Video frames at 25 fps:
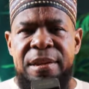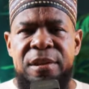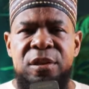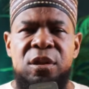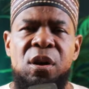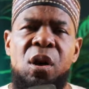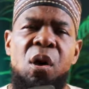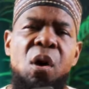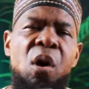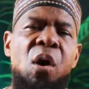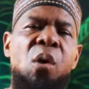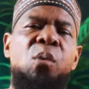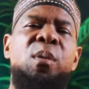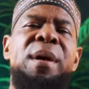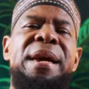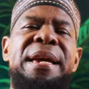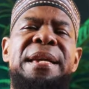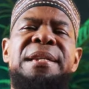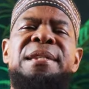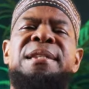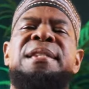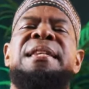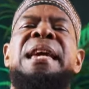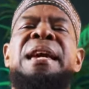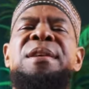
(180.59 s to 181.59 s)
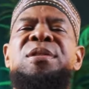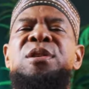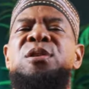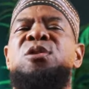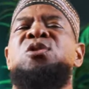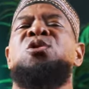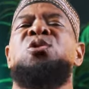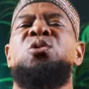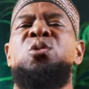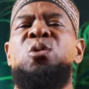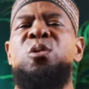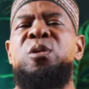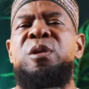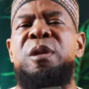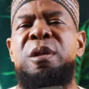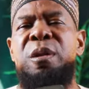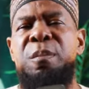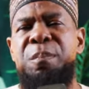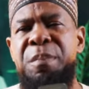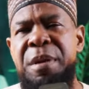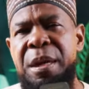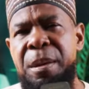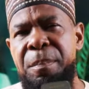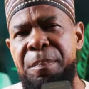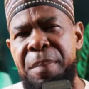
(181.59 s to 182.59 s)
to always say the truth and
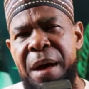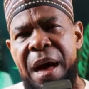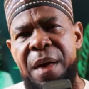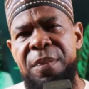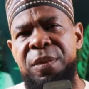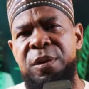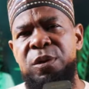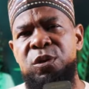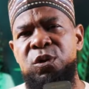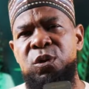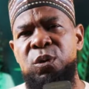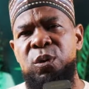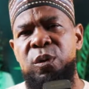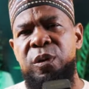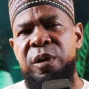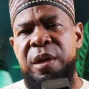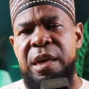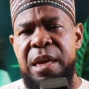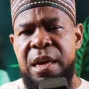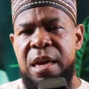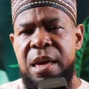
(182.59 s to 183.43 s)
to be upon the truth.